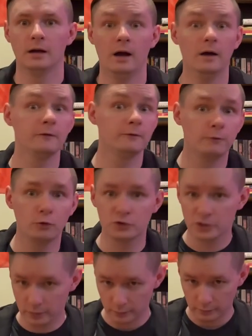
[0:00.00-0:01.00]

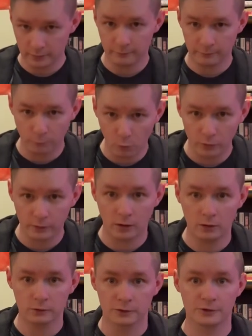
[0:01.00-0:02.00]
Unfortunately for the
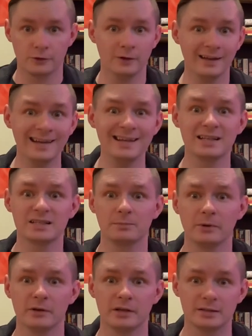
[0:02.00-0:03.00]
Hulkster, he
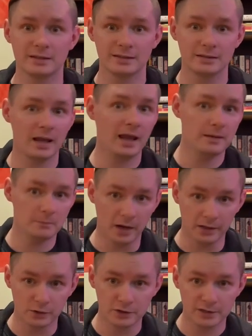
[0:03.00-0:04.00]
experiences a
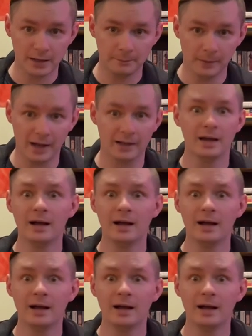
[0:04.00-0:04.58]
minor setback,